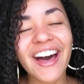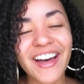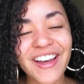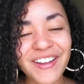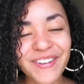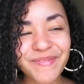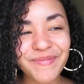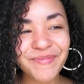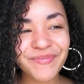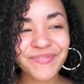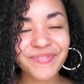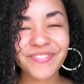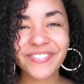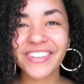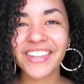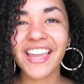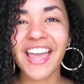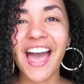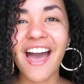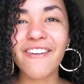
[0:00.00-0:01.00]
um,
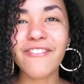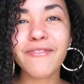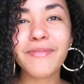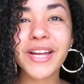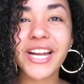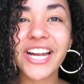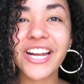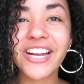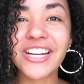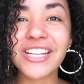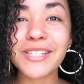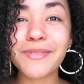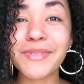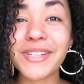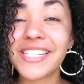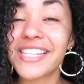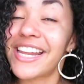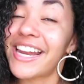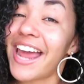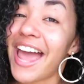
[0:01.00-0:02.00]
have a Merry
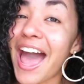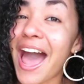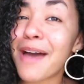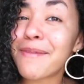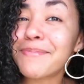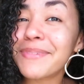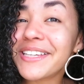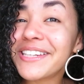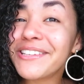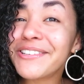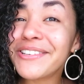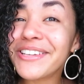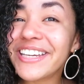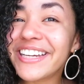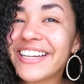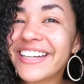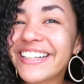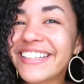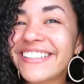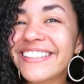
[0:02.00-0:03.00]
Christmas and a Happy New
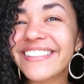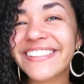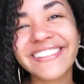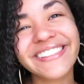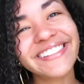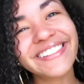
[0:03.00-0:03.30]
Year.